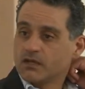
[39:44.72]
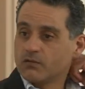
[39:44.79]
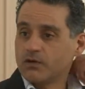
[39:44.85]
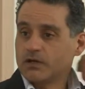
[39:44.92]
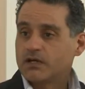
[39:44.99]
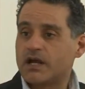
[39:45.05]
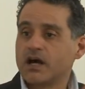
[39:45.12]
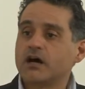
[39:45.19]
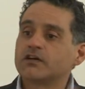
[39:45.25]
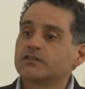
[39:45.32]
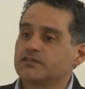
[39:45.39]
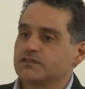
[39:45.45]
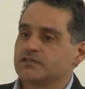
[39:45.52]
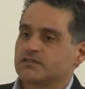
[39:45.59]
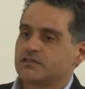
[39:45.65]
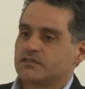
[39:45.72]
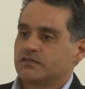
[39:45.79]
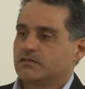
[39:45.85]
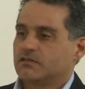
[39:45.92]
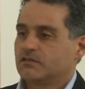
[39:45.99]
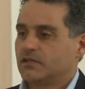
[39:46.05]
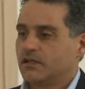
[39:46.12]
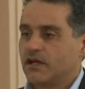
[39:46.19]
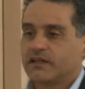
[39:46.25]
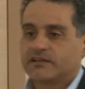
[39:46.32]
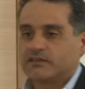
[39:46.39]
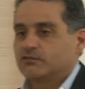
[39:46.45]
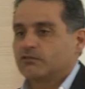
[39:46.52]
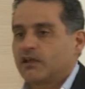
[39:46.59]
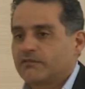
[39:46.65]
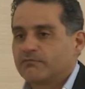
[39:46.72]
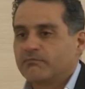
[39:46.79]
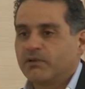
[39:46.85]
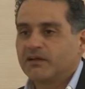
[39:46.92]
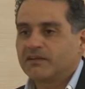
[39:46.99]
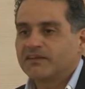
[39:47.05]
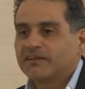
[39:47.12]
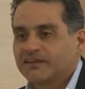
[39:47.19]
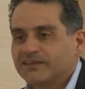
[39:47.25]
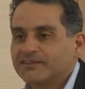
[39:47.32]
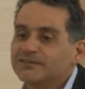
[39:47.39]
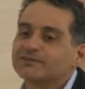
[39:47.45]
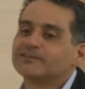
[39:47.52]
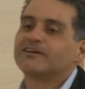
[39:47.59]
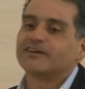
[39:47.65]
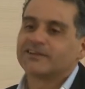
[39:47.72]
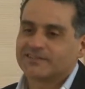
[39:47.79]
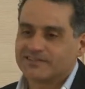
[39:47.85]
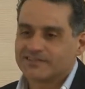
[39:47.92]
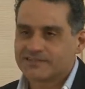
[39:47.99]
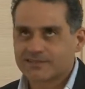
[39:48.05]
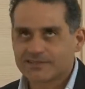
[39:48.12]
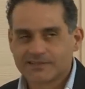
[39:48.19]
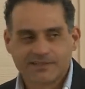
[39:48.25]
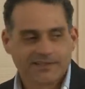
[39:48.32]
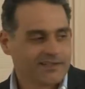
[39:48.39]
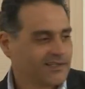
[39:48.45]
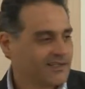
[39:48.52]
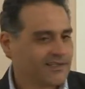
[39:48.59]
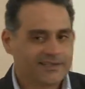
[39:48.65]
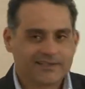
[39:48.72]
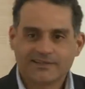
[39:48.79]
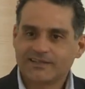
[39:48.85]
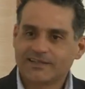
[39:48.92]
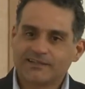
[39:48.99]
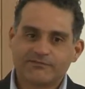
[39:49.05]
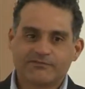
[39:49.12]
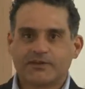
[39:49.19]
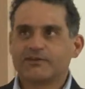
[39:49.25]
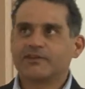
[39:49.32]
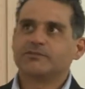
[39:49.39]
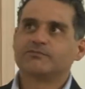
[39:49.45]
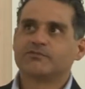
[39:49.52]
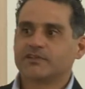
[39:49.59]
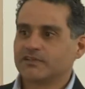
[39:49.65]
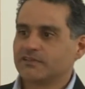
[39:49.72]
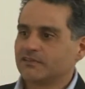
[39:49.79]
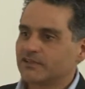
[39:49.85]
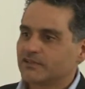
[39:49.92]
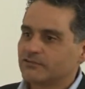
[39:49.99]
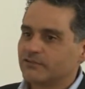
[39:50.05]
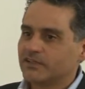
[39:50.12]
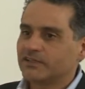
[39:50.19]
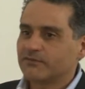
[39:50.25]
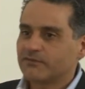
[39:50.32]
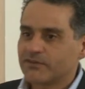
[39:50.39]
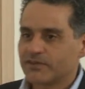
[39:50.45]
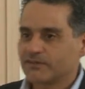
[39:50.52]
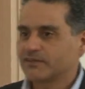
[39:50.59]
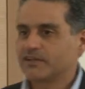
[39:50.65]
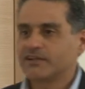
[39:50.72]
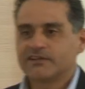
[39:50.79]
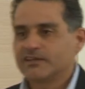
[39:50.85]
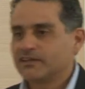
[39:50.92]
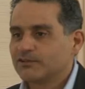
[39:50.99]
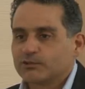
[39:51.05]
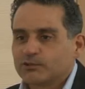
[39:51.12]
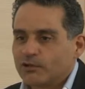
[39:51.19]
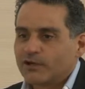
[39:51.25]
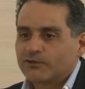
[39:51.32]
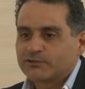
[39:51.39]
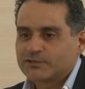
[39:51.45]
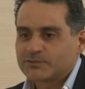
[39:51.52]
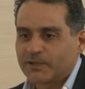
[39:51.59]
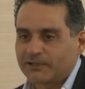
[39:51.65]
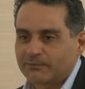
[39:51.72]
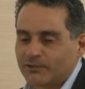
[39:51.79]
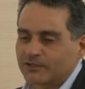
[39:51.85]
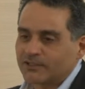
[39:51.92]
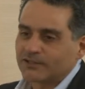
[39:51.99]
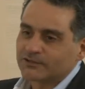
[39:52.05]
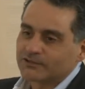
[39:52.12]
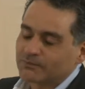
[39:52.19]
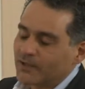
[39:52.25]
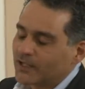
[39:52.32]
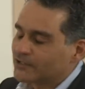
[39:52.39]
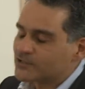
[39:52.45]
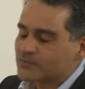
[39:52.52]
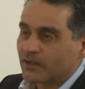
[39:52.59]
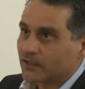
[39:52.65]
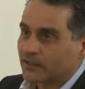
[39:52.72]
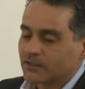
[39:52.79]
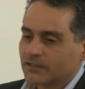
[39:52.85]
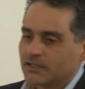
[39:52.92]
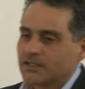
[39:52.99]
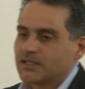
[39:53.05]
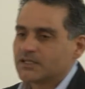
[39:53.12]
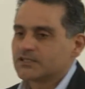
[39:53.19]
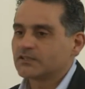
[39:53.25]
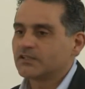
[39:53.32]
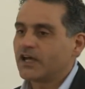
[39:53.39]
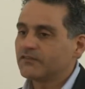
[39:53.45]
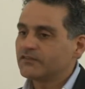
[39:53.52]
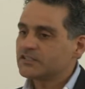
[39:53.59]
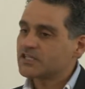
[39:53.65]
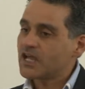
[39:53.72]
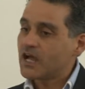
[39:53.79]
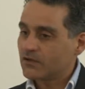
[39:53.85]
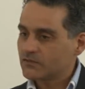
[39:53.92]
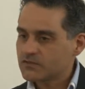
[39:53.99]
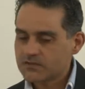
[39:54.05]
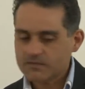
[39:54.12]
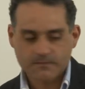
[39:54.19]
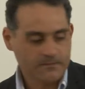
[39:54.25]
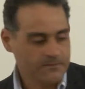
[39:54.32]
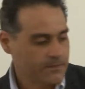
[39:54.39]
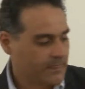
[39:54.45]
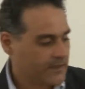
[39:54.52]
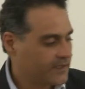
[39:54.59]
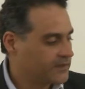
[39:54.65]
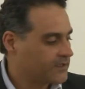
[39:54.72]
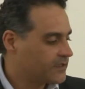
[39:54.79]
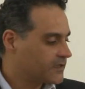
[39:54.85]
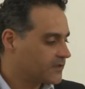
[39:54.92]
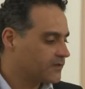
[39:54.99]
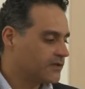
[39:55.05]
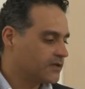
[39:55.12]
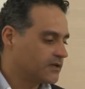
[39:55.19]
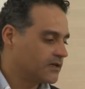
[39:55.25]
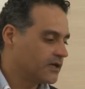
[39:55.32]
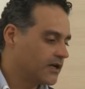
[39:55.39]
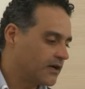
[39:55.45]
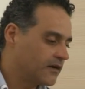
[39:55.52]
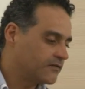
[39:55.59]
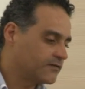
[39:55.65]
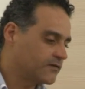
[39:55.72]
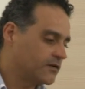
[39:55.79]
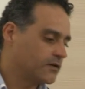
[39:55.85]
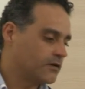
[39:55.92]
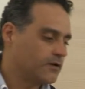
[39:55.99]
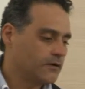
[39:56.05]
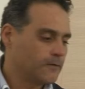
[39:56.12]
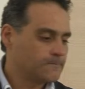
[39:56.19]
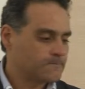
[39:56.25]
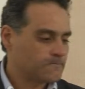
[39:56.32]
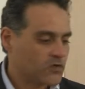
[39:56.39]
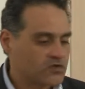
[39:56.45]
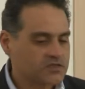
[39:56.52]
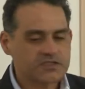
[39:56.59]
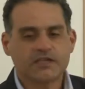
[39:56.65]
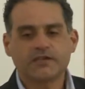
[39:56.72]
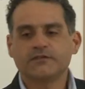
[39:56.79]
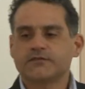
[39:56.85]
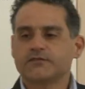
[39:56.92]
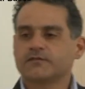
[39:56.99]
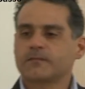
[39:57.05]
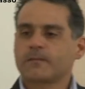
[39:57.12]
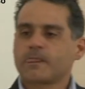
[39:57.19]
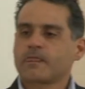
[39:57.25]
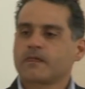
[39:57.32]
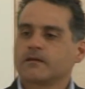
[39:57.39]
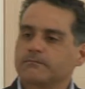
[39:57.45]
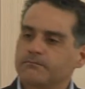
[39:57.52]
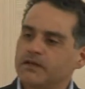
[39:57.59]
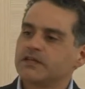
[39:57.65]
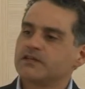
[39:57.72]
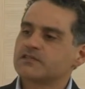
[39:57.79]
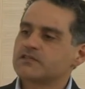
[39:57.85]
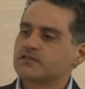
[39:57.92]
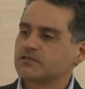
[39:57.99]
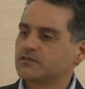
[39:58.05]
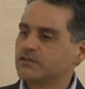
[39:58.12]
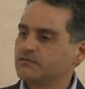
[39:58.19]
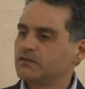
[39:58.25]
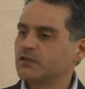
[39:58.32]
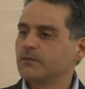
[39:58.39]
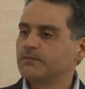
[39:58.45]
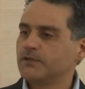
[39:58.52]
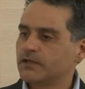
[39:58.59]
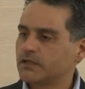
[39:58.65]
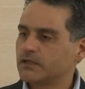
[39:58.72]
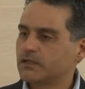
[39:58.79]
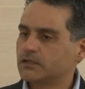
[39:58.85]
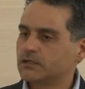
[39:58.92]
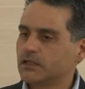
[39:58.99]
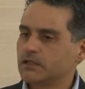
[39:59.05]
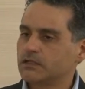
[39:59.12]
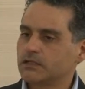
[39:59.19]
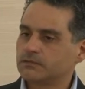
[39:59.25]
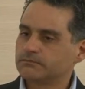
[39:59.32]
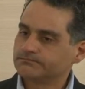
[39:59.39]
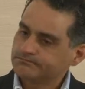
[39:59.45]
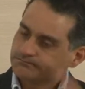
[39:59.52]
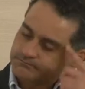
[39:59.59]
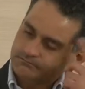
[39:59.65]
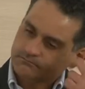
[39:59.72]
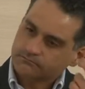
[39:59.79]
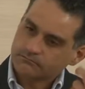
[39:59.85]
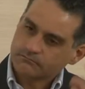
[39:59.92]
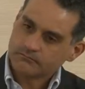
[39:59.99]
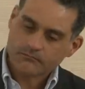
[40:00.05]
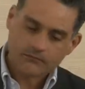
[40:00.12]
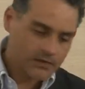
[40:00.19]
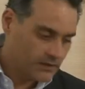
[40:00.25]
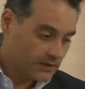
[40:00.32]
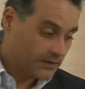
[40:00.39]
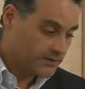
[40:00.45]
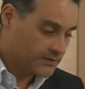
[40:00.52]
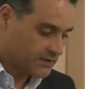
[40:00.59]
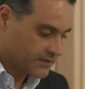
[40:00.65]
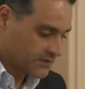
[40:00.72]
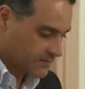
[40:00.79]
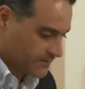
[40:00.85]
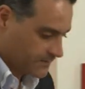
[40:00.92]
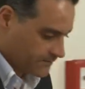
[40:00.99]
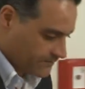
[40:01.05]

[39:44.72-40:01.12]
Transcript: where artists, they, are, they don't have money, you know artists, they're very brilliant. They create everything. They, they don't know how to spend money or to manage money. So they have this house, and they can there have a, um, a safe base to develop their, their, um, their ideas.